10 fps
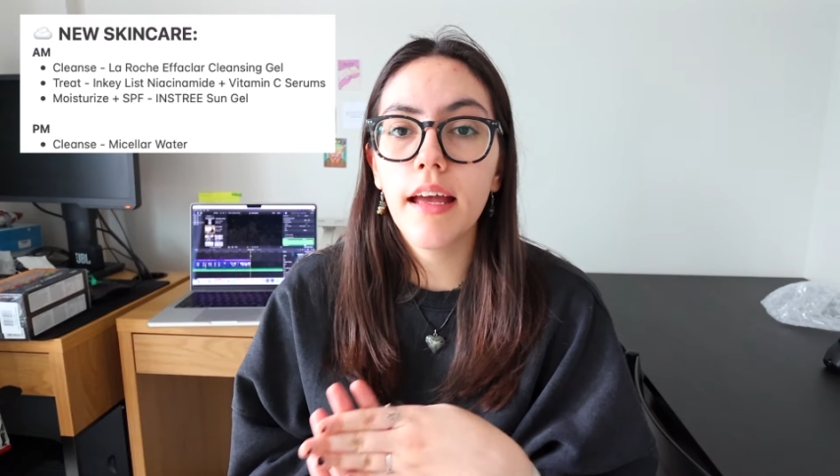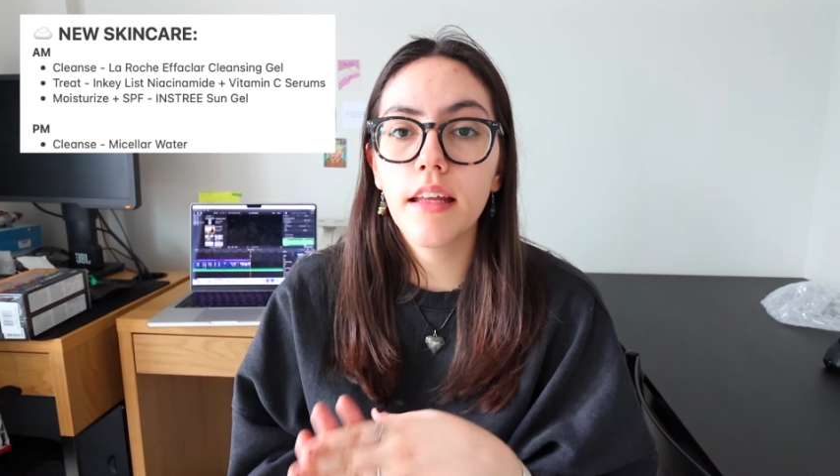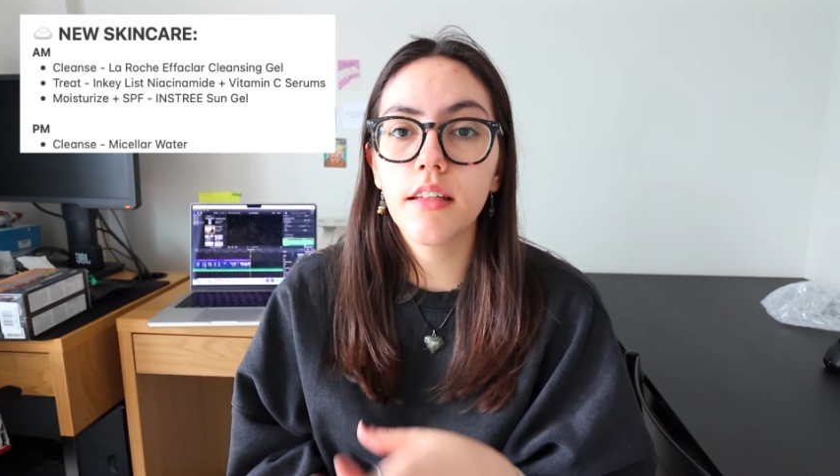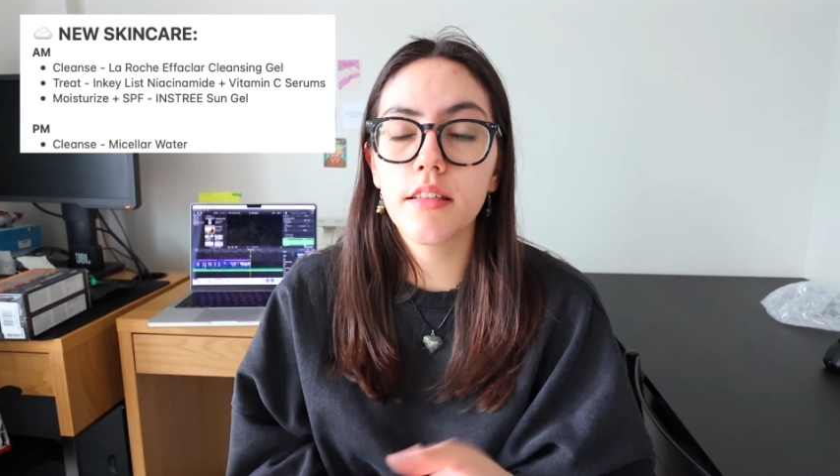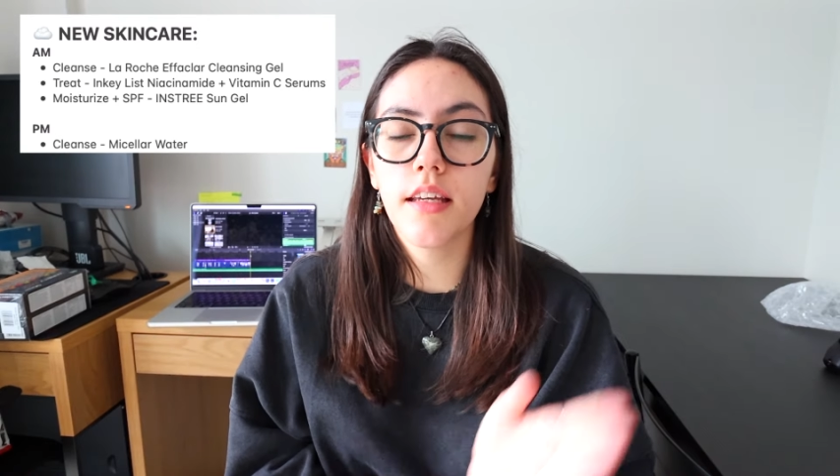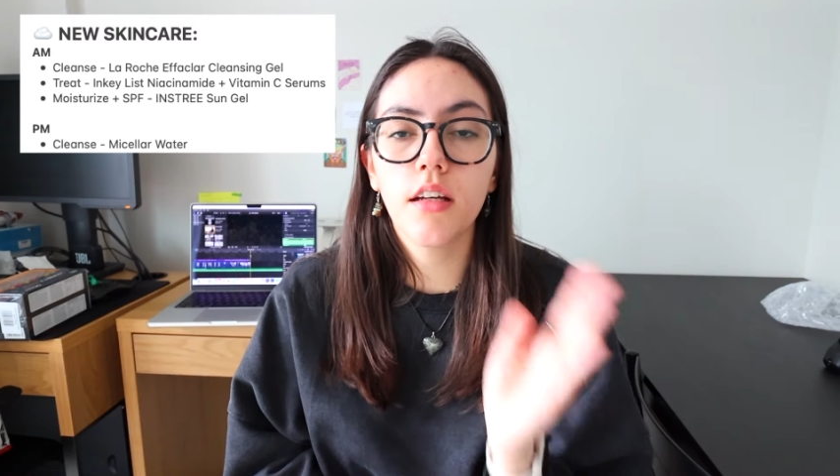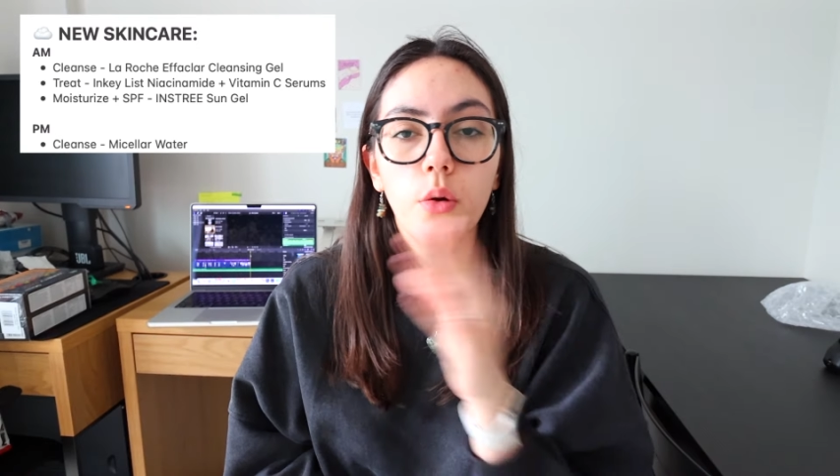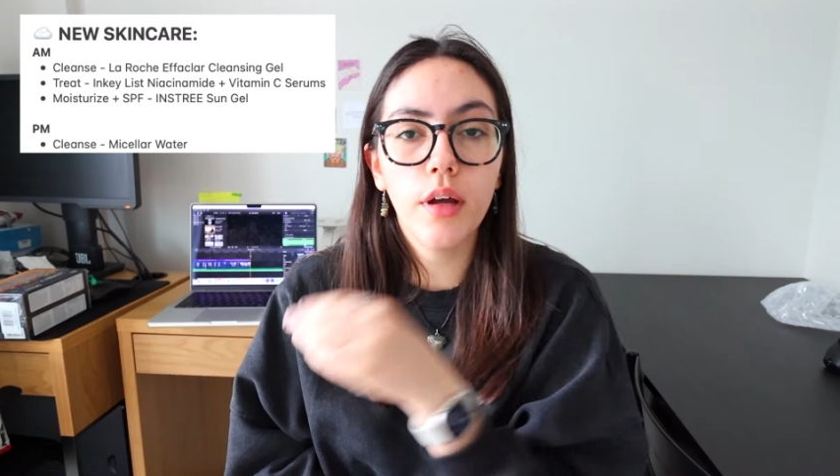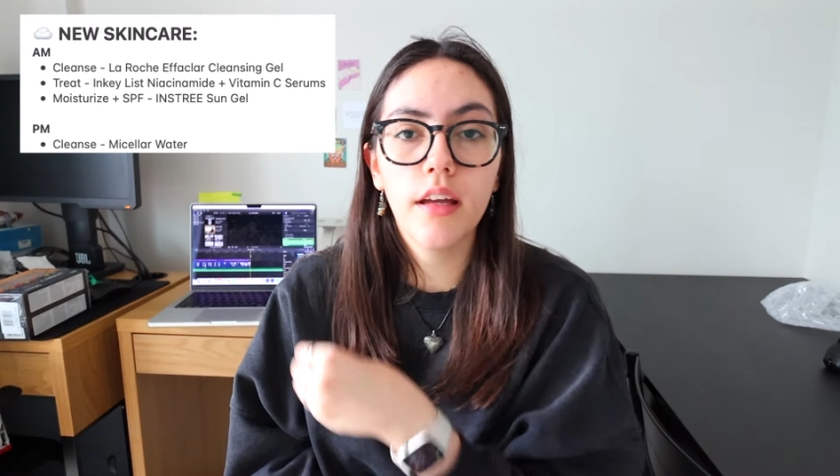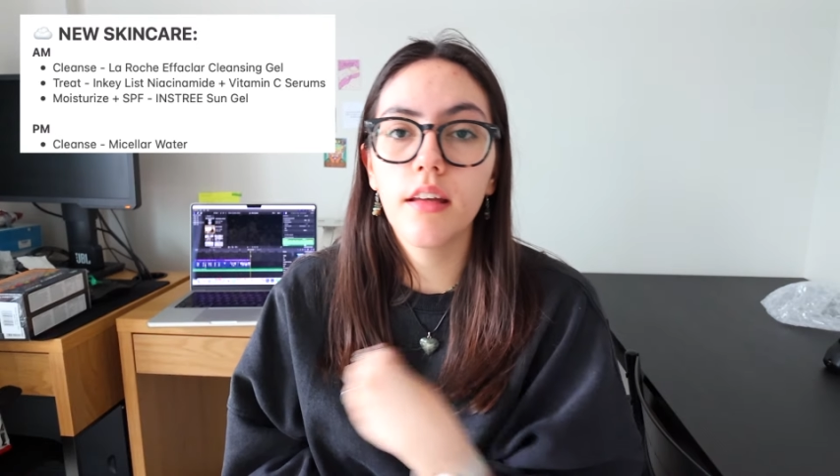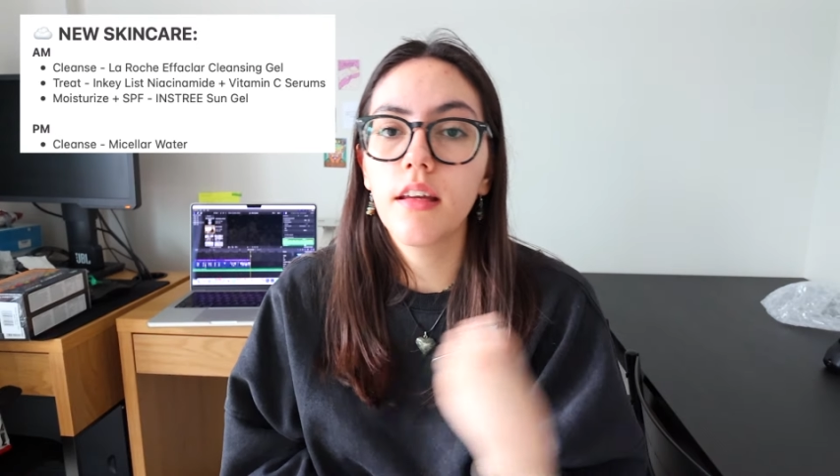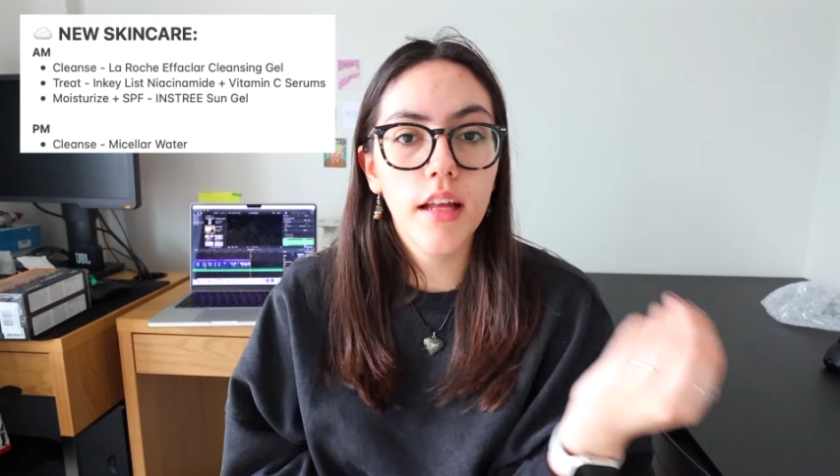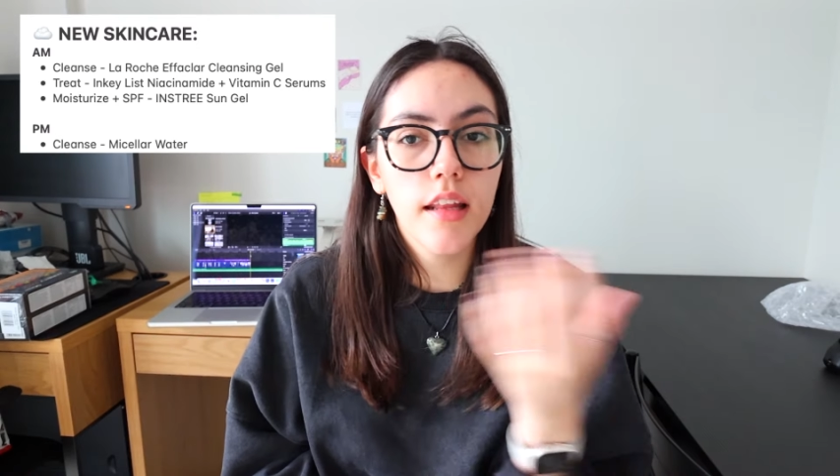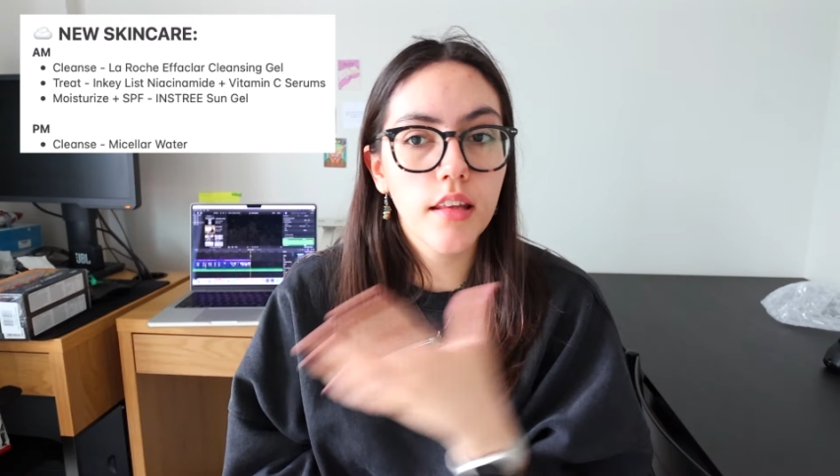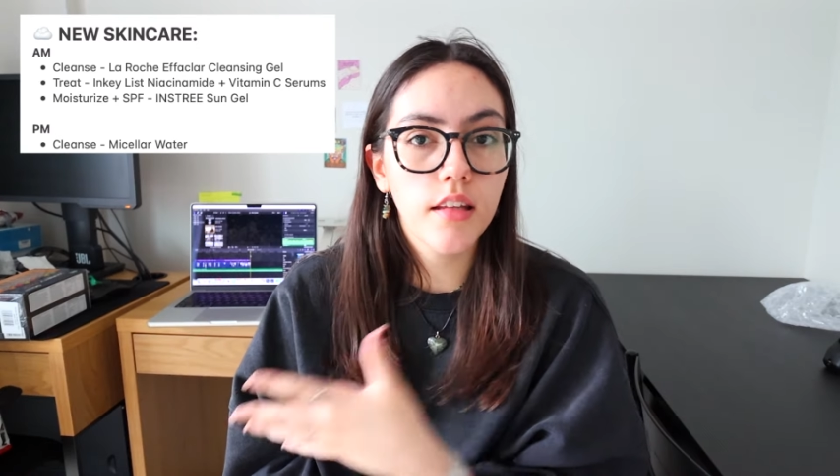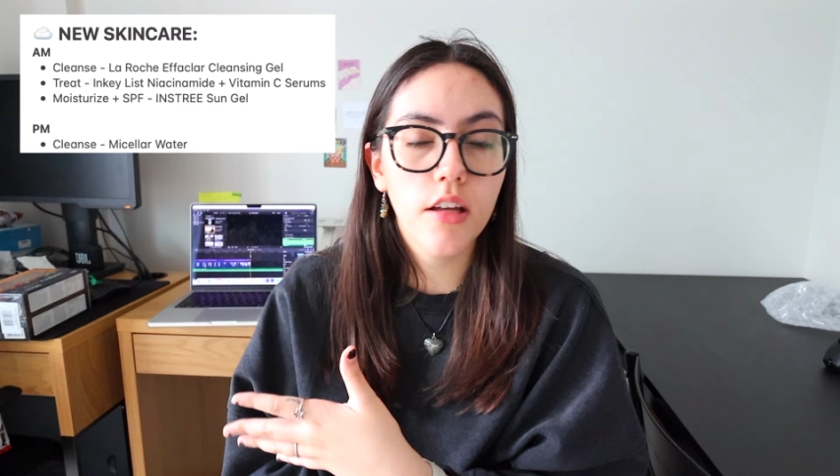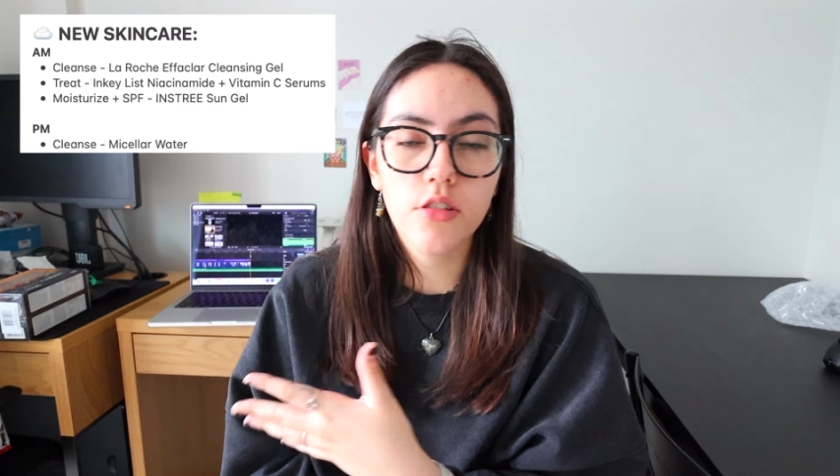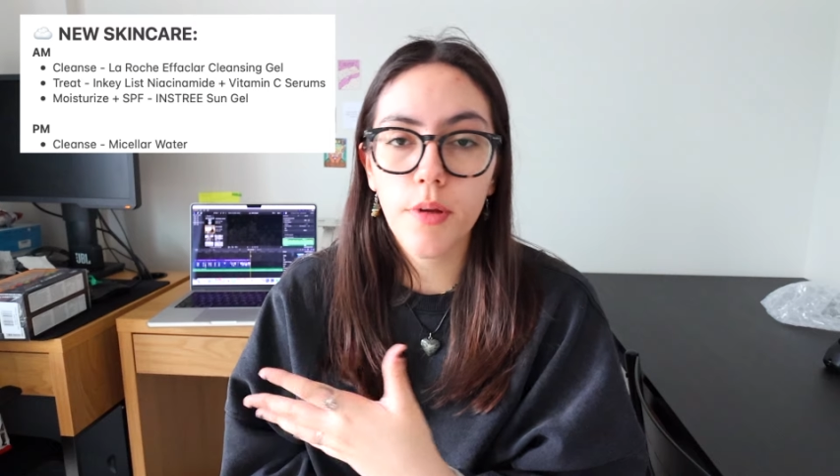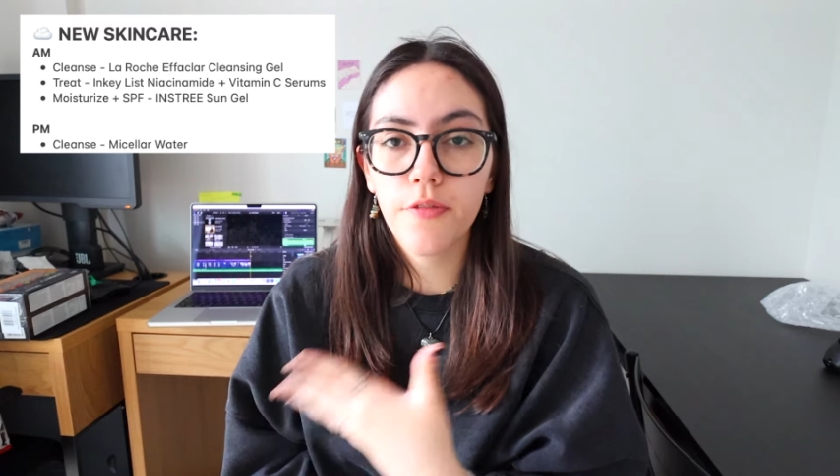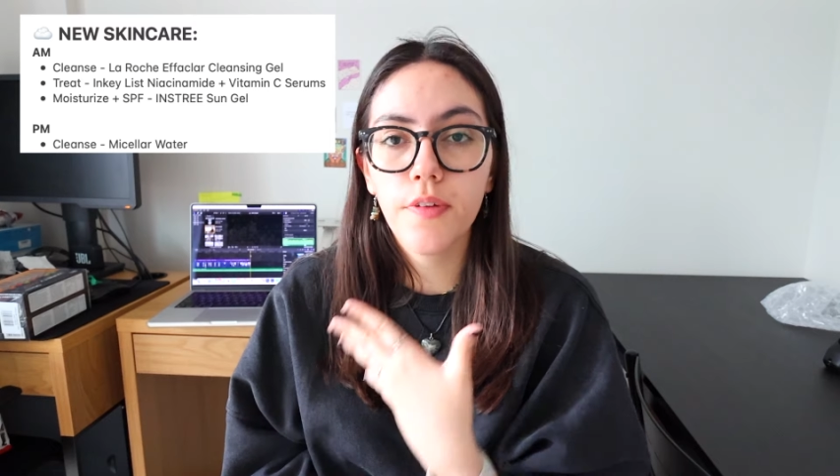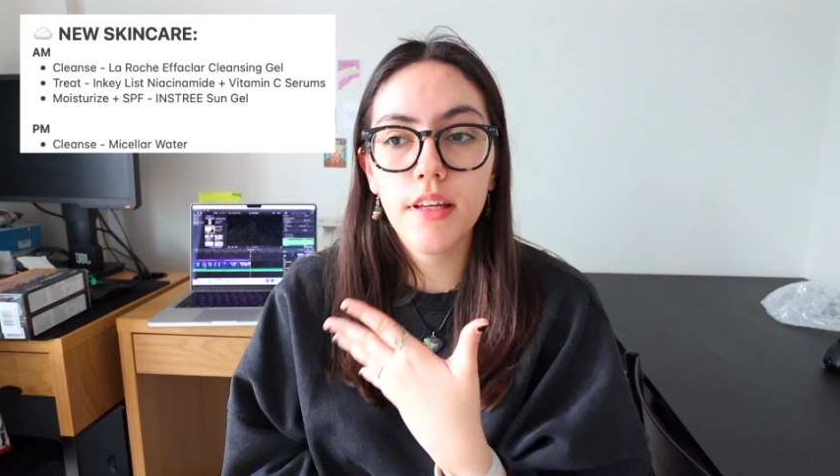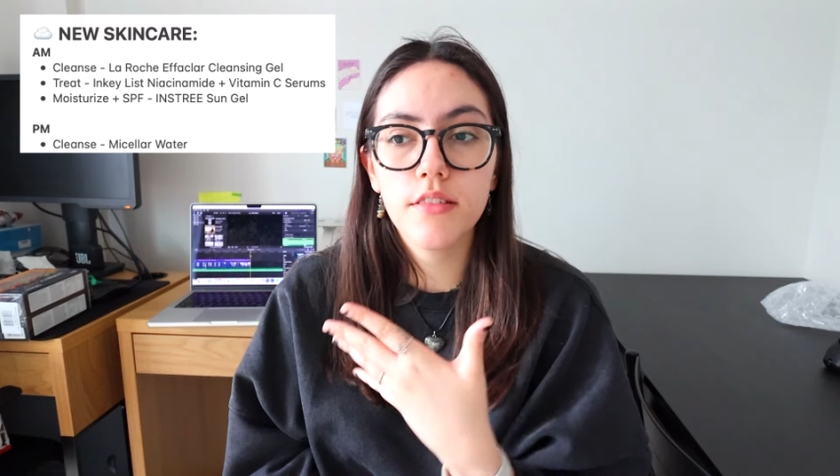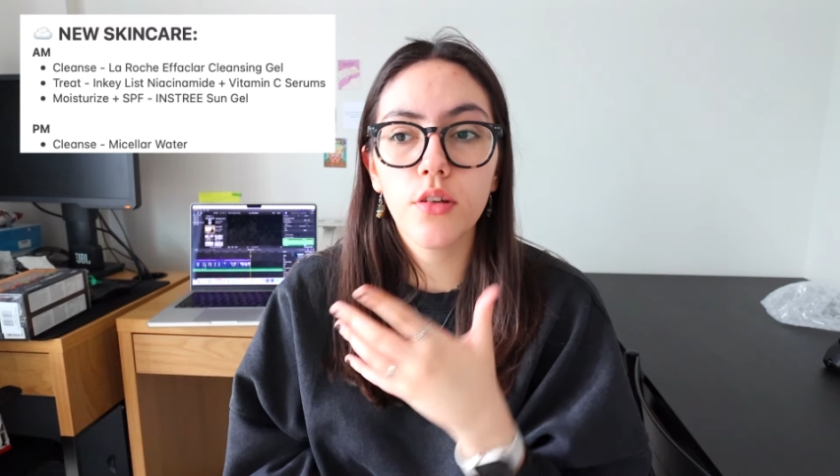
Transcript: and take away anything that was on my face.